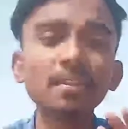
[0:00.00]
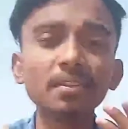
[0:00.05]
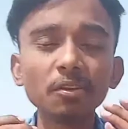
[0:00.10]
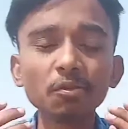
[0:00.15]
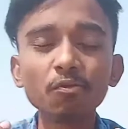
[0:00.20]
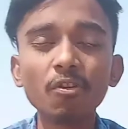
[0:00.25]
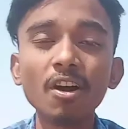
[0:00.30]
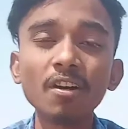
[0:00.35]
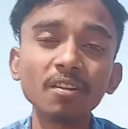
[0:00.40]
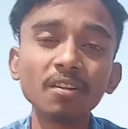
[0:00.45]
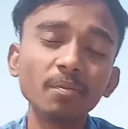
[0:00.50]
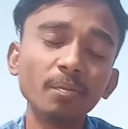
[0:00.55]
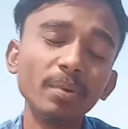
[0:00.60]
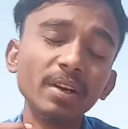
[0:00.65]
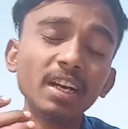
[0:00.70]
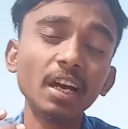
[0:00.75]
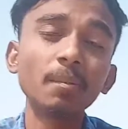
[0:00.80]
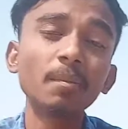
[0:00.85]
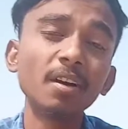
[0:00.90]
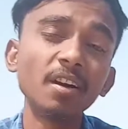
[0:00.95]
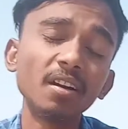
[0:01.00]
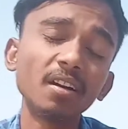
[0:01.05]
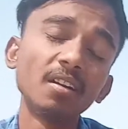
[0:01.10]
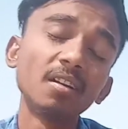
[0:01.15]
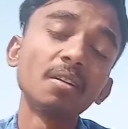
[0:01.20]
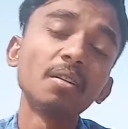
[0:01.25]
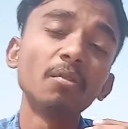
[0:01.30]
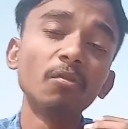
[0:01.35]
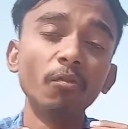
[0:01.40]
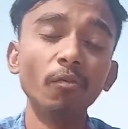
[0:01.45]
you want to become a
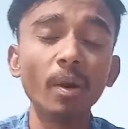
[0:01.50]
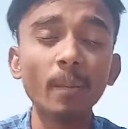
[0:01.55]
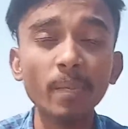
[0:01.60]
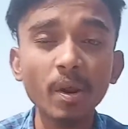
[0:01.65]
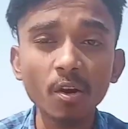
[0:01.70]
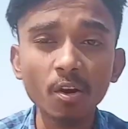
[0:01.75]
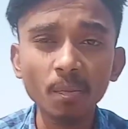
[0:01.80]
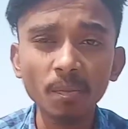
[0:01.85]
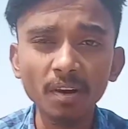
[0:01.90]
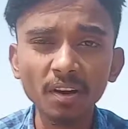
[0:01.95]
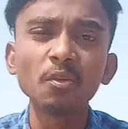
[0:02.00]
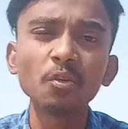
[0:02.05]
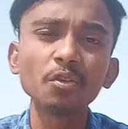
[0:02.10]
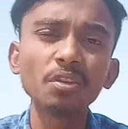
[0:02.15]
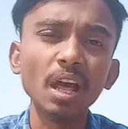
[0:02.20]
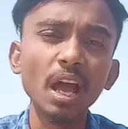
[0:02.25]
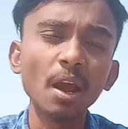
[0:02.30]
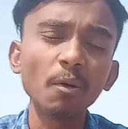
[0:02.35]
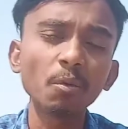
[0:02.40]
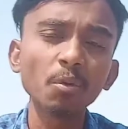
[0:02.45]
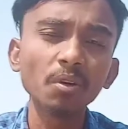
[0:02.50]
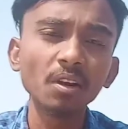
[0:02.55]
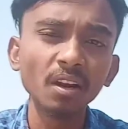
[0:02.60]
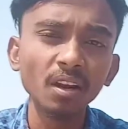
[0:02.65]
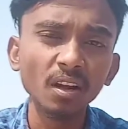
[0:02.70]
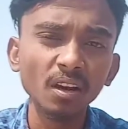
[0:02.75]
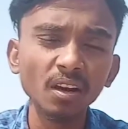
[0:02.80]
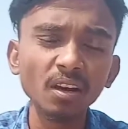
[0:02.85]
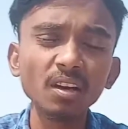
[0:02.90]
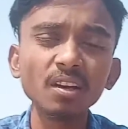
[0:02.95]
web developer, you have to
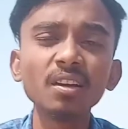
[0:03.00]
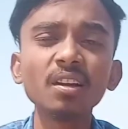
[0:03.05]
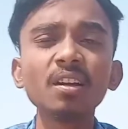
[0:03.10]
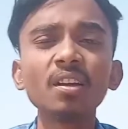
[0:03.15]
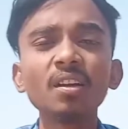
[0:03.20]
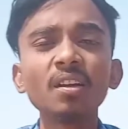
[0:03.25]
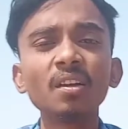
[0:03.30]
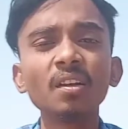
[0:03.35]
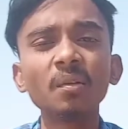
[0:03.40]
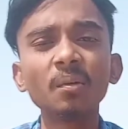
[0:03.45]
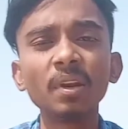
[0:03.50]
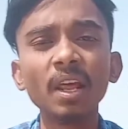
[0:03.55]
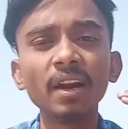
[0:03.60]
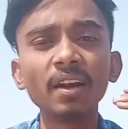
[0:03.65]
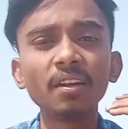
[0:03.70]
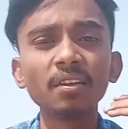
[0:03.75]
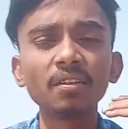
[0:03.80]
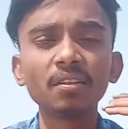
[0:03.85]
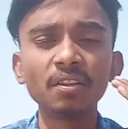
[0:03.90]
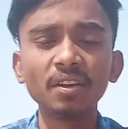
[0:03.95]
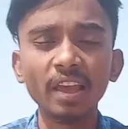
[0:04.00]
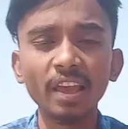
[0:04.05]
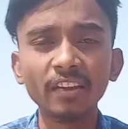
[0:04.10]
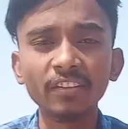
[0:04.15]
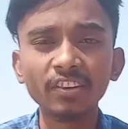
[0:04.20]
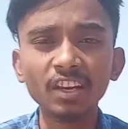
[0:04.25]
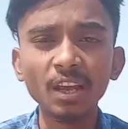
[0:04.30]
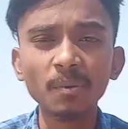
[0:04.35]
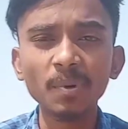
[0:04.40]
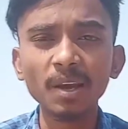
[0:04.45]
learn that is
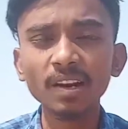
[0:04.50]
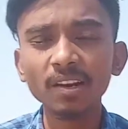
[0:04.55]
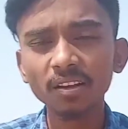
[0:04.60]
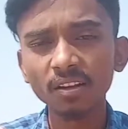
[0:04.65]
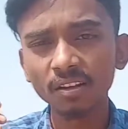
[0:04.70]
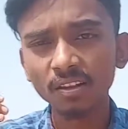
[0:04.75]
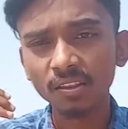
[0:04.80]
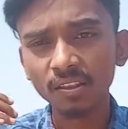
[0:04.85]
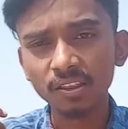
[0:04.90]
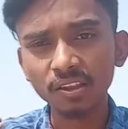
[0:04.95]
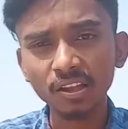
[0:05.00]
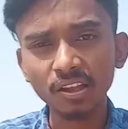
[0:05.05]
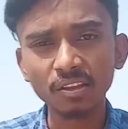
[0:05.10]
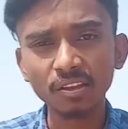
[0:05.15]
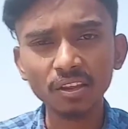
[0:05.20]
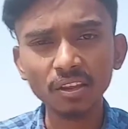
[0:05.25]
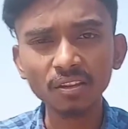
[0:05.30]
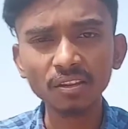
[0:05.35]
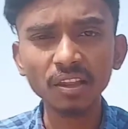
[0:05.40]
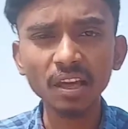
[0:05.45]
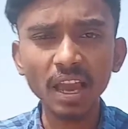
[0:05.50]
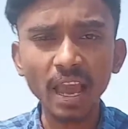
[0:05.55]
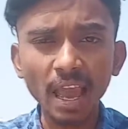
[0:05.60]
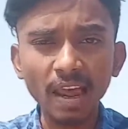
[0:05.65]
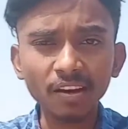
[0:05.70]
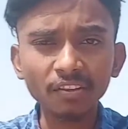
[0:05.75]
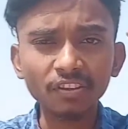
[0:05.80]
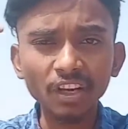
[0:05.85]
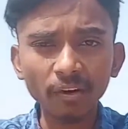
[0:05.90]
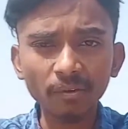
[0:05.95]
HTML, CSS
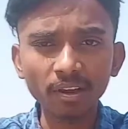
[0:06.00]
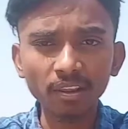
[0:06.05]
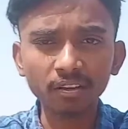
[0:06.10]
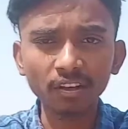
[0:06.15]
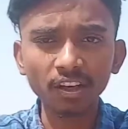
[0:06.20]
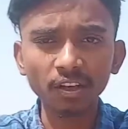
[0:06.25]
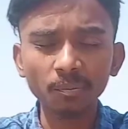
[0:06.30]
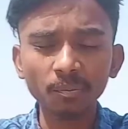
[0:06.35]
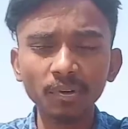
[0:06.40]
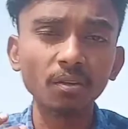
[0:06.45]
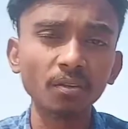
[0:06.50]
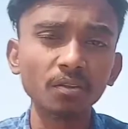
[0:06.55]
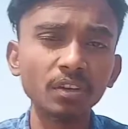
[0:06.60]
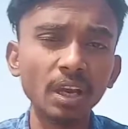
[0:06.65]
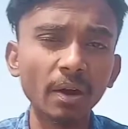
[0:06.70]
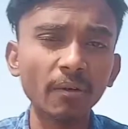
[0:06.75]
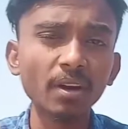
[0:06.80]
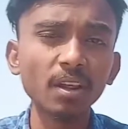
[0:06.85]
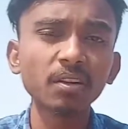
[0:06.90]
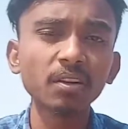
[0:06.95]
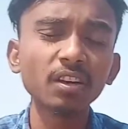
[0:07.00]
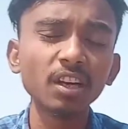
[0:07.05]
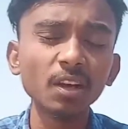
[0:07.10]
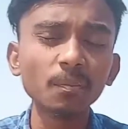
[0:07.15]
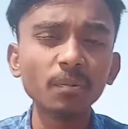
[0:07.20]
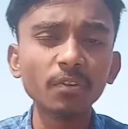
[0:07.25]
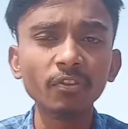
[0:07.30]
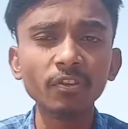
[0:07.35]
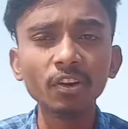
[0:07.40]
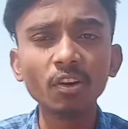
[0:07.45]
and JavaScript.
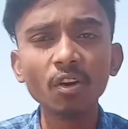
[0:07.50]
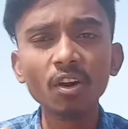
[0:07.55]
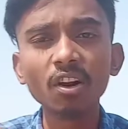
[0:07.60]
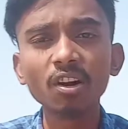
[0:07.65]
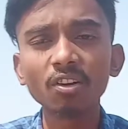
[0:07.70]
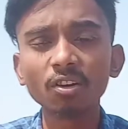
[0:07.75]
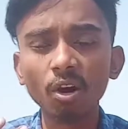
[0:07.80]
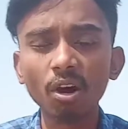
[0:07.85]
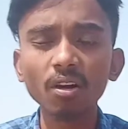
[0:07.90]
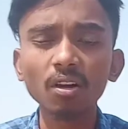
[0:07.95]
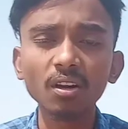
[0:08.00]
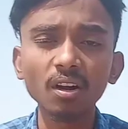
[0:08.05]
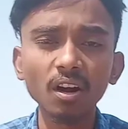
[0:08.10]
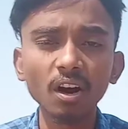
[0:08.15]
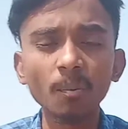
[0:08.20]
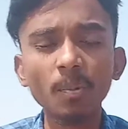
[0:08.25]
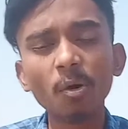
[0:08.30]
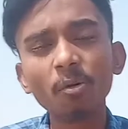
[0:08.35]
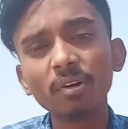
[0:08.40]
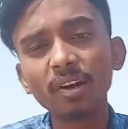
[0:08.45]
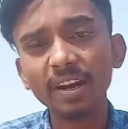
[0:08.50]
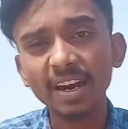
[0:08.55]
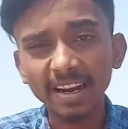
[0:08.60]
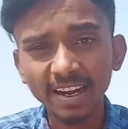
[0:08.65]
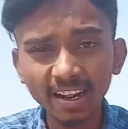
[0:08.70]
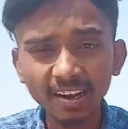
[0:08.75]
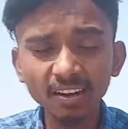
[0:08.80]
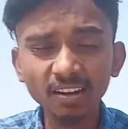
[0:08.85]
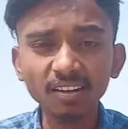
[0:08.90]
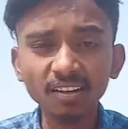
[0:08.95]
JavaScript we do not talk about
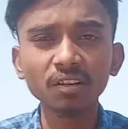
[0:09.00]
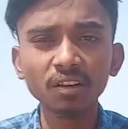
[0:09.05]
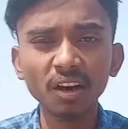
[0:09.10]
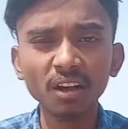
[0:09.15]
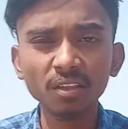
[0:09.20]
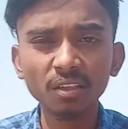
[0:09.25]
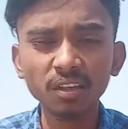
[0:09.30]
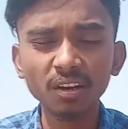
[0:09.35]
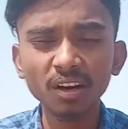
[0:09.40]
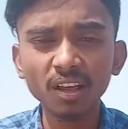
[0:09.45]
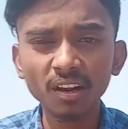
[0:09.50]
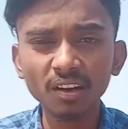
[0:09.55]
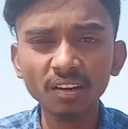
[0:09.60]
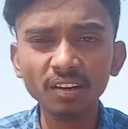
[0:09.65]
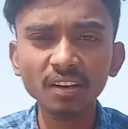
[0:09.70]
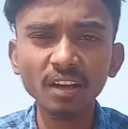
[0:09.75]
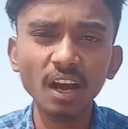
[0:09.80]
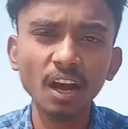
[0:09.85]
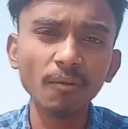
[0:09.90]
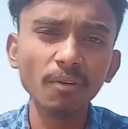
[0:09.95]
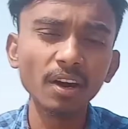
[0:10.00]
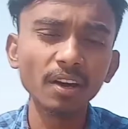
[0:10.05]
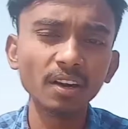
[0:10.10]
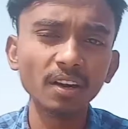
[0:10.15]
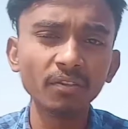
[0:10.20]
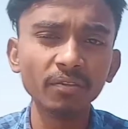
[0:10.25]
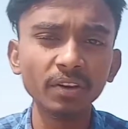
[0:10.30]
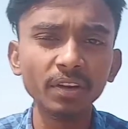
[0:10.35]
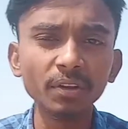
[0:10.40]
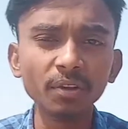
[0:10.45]
later. Considering our
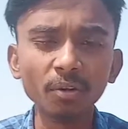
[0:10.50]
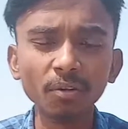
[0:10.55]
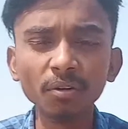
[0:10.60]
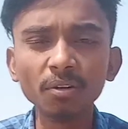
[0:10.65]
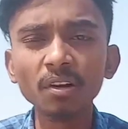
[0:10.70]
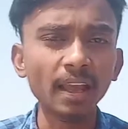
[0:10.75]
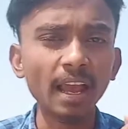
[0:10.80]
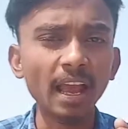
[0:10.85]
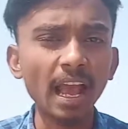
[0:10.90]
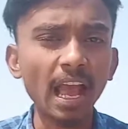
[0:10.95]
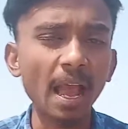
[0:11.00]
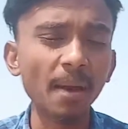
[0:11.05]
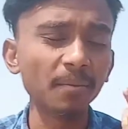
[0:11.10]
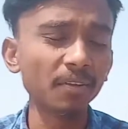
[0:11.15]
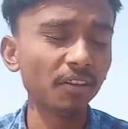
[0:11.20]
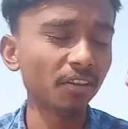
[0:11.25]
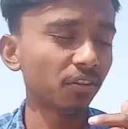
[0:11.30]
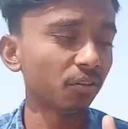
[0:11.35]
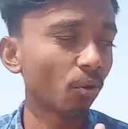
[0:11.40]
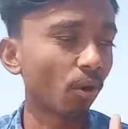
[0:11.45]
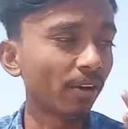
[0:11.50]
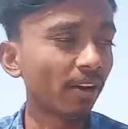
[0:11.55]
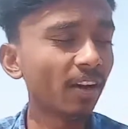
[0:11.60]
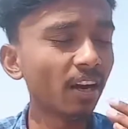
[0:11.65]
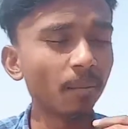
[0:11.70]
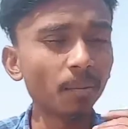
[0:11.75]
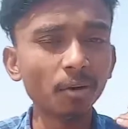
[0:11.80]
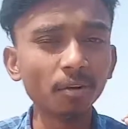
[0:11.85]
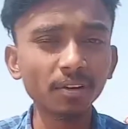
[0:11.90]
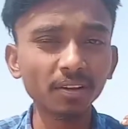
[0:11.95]
video, I am just talking
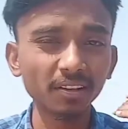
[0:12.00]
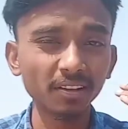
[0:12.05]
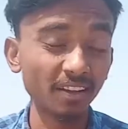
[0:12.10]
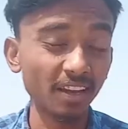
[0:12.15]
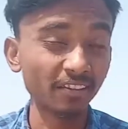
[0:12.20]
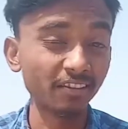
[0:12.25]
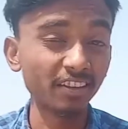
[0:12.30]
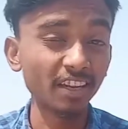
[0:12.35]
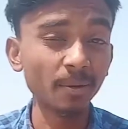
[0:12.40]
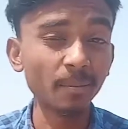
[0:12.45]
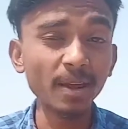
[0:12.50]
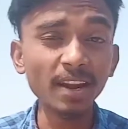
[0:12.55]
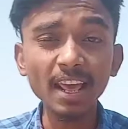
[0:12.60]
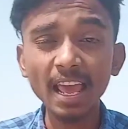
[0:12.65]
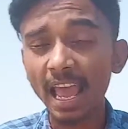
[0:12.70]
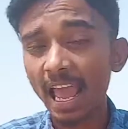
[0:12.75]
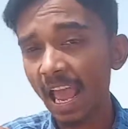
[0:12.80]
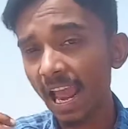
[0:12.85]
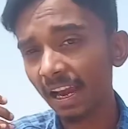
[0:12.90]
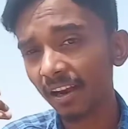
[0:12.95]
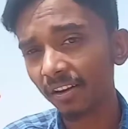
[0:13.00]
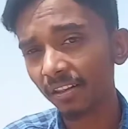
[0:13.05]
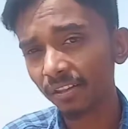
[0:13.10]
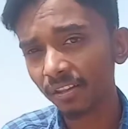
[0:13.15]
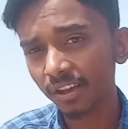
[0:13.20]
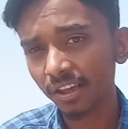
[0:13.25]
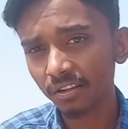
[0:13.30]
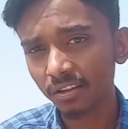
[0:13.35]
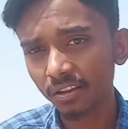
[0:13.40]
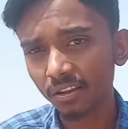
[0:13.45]
about HTML and
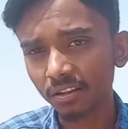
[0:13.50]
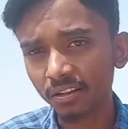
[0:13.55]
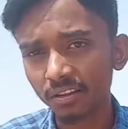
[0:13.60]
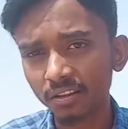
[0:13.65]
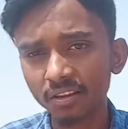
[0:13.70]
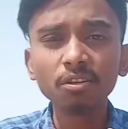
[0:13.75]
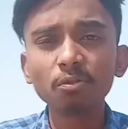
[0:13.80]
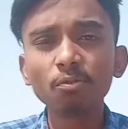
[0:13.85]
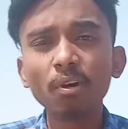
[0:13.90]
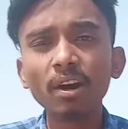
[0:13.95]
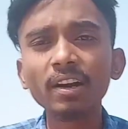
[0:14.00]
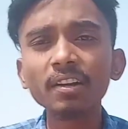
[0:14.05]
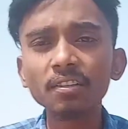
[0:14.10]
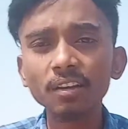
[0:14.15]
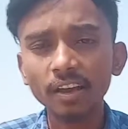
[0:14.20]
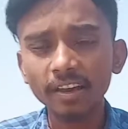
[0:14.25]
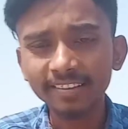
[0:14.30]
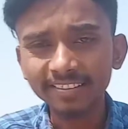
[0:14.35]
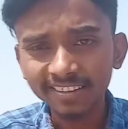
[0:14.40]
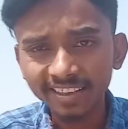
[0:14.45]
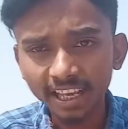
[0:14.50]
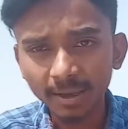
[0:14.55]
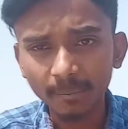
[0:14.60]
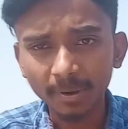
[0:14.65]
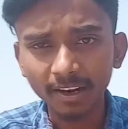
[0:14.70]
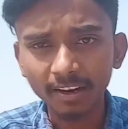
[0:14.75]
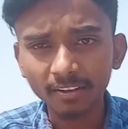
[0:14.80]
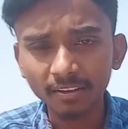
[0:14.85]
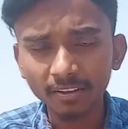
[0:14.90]
CSS. What is HTML?